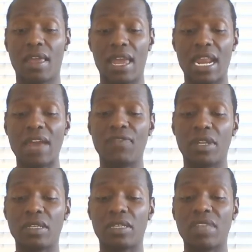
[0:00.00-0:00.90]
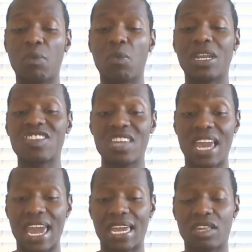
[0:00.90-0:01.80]
And I feel as if they want to
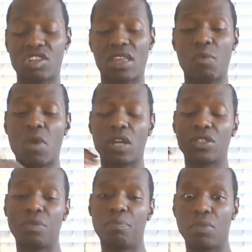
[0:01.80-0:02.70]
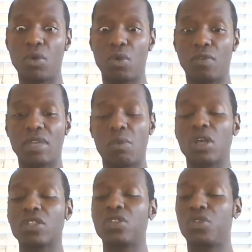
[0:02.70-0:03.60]
change, they want to move, they
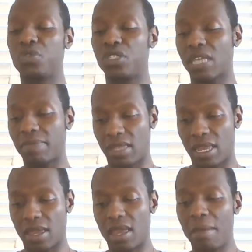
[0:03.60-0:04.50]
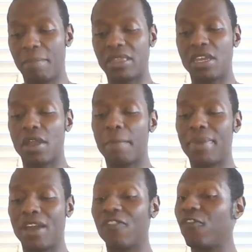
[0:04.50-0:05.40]
want to do something, but they're a
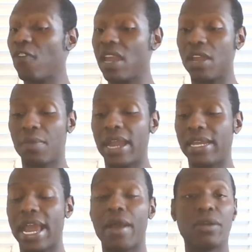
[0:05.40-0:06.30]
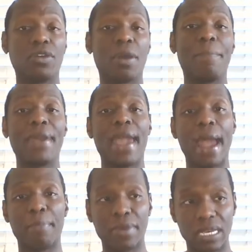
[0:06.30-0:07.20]
bit afraid right now, or they're a bit
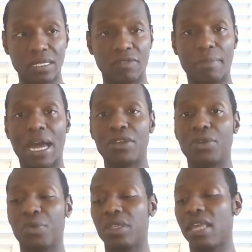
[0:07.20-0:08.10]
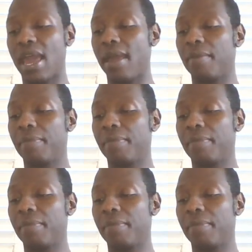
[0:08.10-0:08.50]
apprehensive about doing that.